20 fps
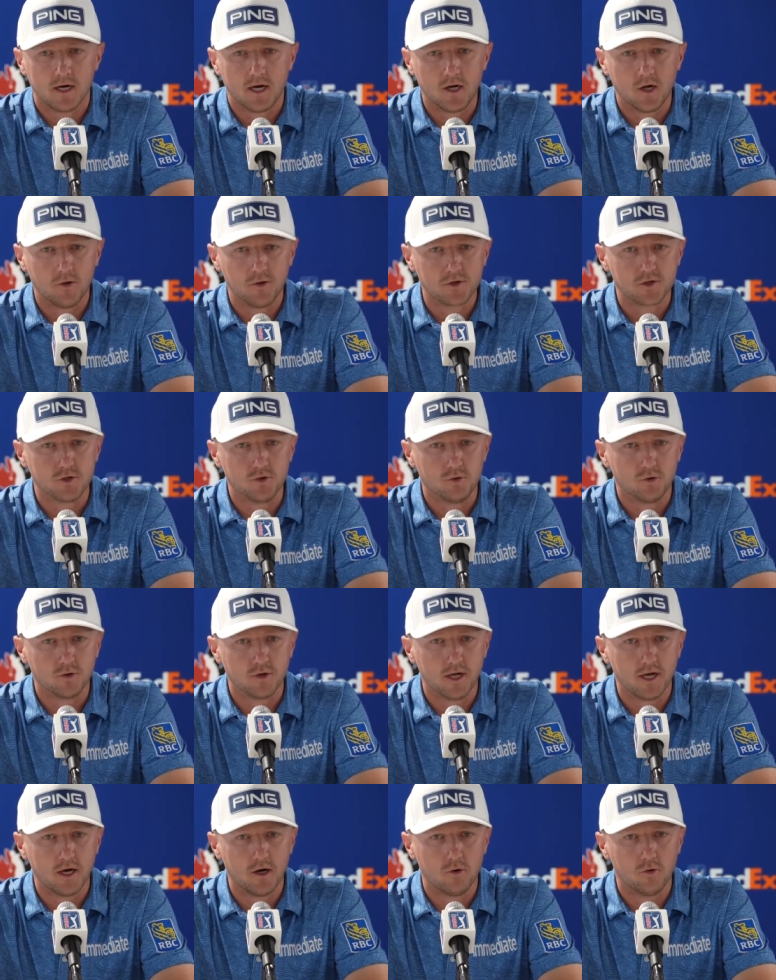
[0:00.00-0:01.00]
know the tour
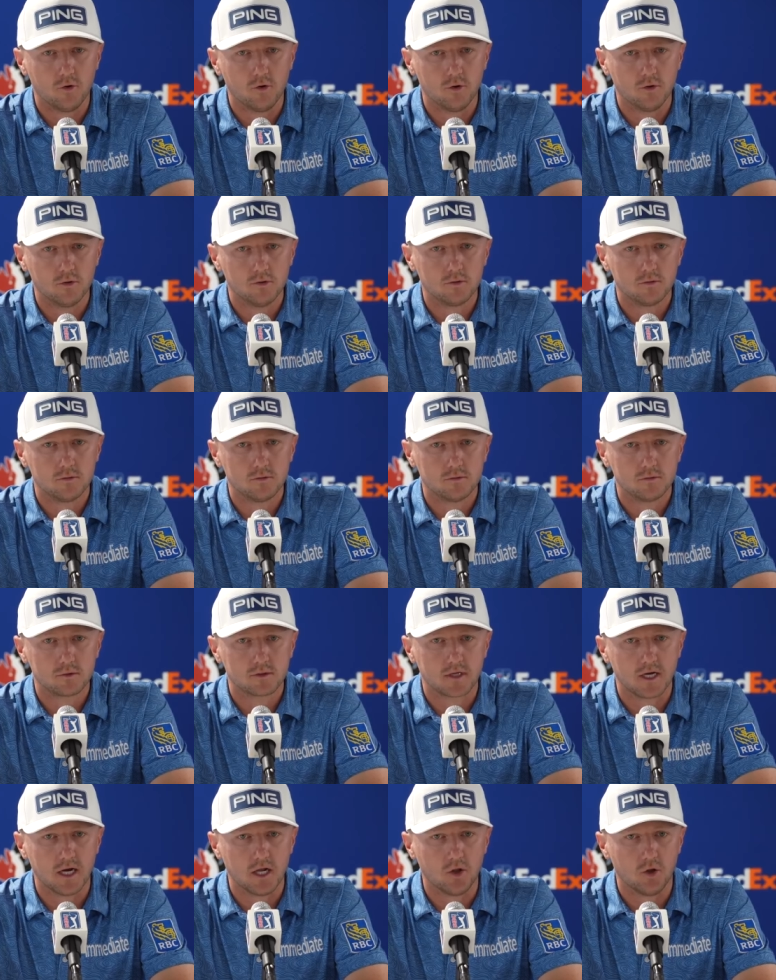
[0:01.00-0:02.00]
now will
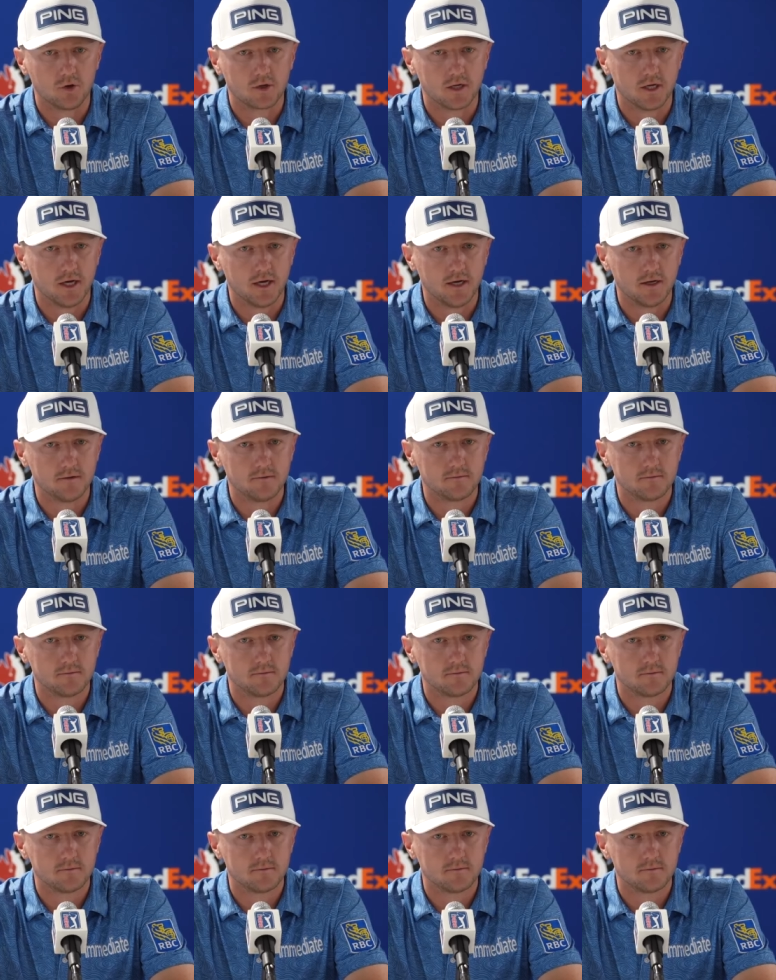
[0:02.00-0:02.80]
kind of look at